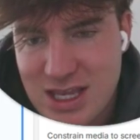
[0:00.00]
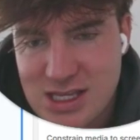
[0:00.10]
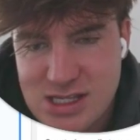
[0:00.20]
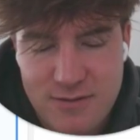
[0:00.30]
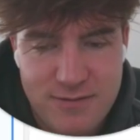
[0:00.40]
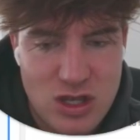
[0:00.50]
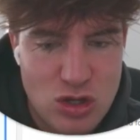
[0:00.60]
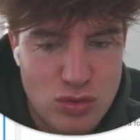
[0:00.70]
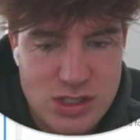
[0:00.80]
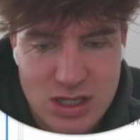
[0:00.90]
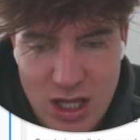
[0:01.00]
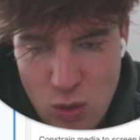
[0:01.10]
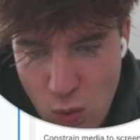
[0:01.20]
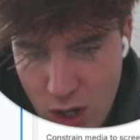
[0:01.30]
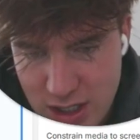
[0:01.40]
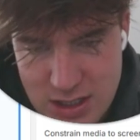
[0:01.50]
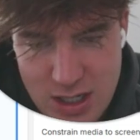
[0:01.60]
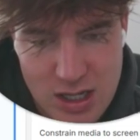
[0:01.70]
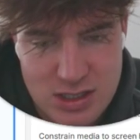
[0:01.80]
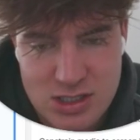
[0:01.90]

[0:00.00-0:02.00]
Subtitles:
ease of use and like what it does.